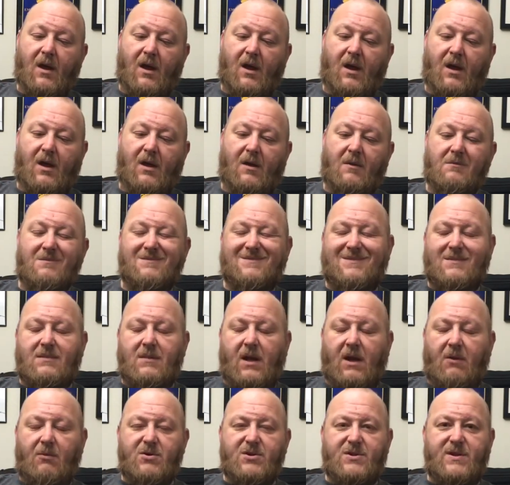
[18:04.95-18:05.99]

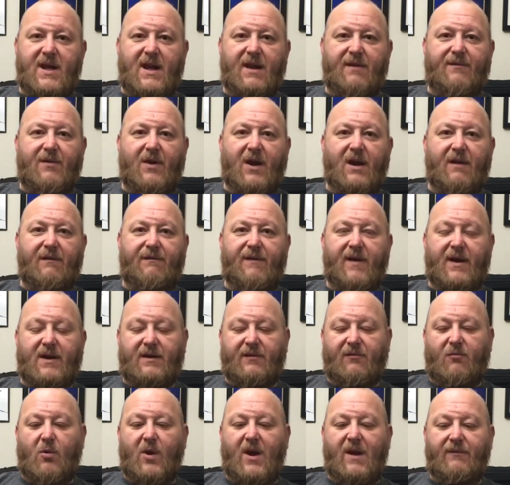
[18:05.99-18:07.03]
That was not a very
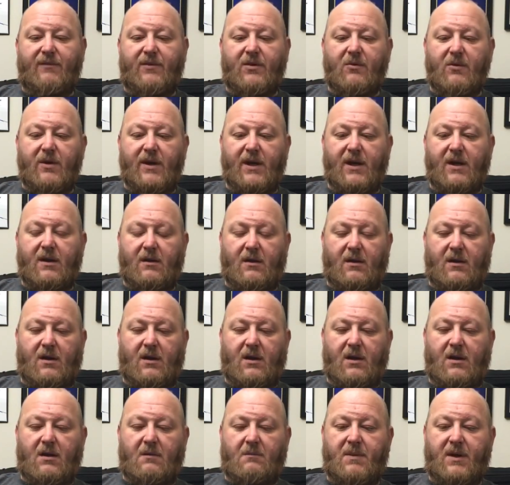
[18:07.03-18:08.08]
effective way of doing it,
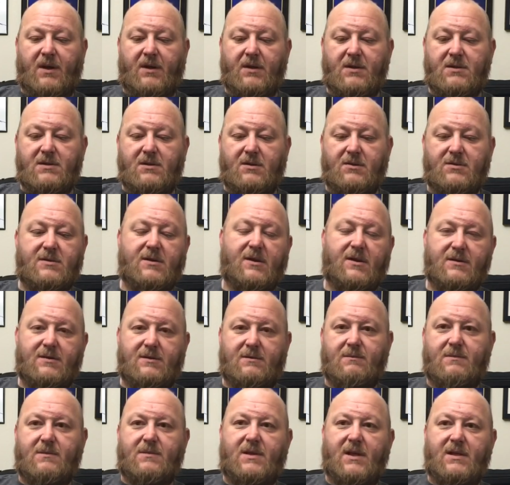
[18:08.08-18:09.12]
because those little
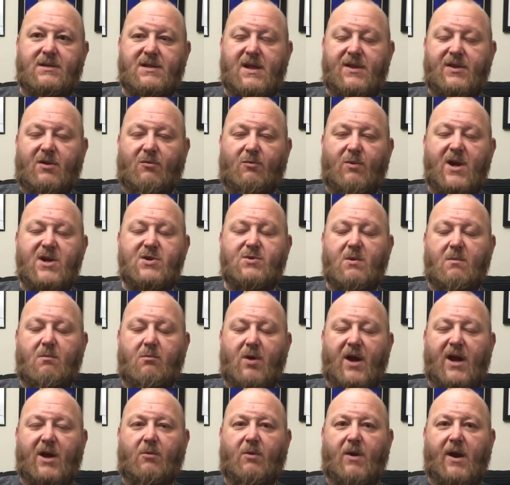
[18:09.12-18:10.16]
tits on the wrench would
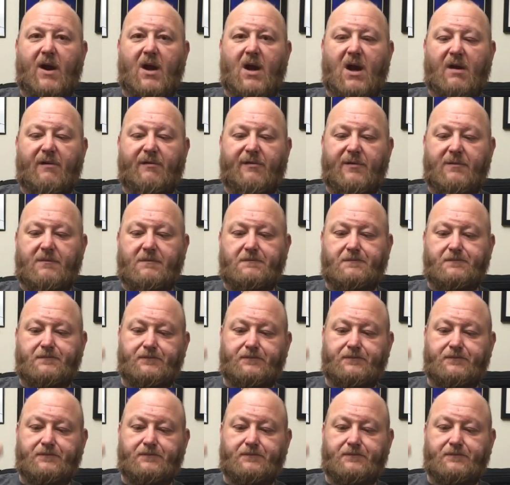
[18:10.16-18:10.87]
break right off.